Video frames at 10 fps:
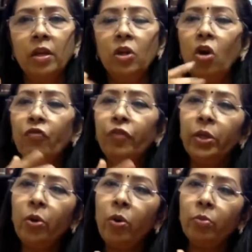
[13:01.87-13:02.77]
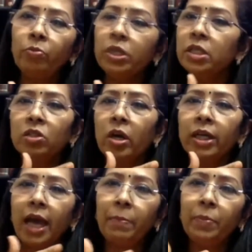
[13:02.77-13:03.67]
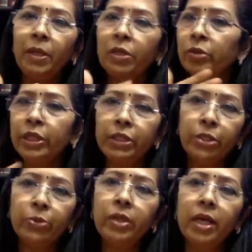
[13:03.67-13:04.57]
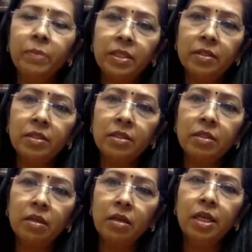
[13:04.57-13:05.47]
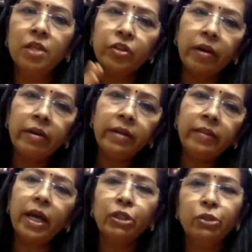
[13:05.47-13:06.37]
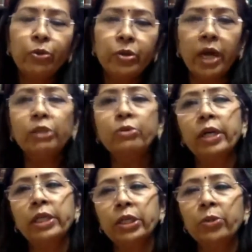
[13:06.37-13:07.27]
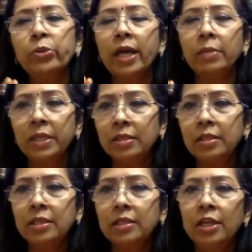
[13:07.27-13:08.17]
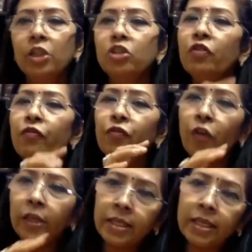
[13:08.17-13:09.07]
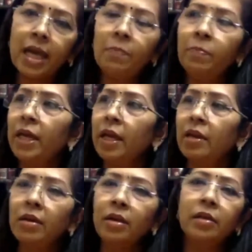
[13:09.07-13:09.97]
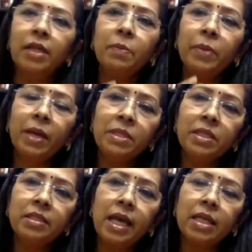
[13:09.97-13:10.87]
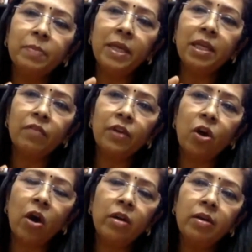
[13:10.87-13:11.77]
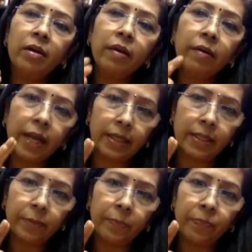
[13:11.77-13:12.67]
Now, widow, she is not capable to continue that business. Children, they are too young to continue that business. So, for the time being, that premises has been given on rent.